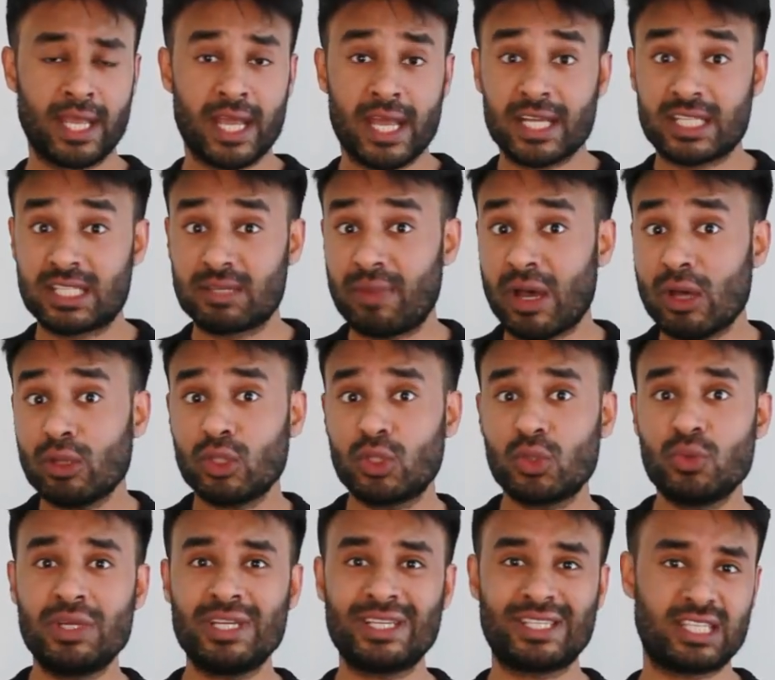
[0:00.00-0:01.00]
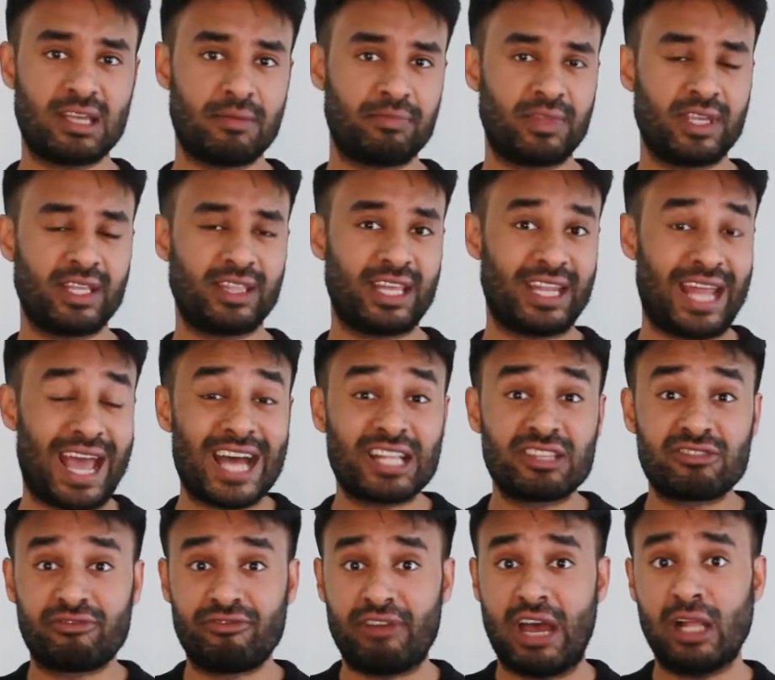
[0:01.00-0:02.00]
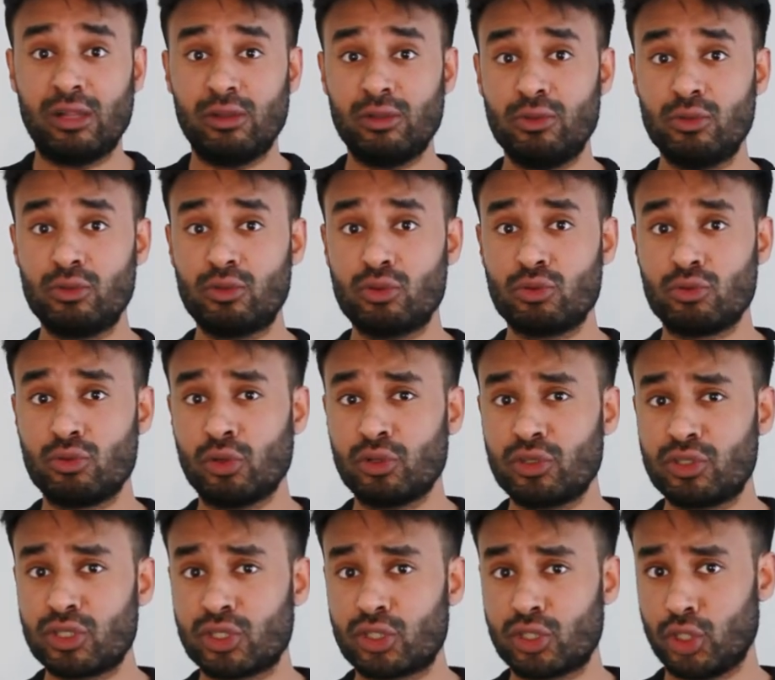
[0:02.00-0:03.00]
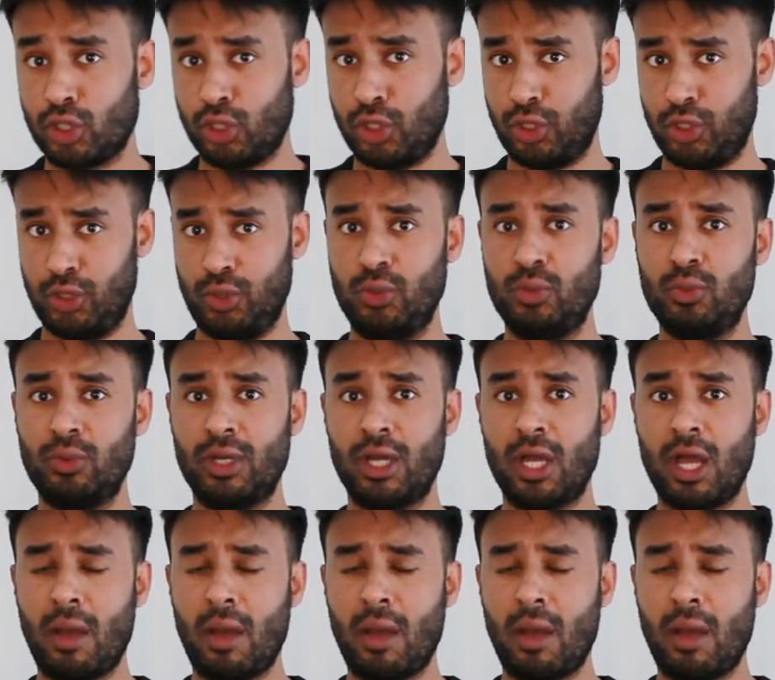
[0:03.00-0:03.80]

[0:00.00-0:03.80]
It's about doing something that adds value to not just you,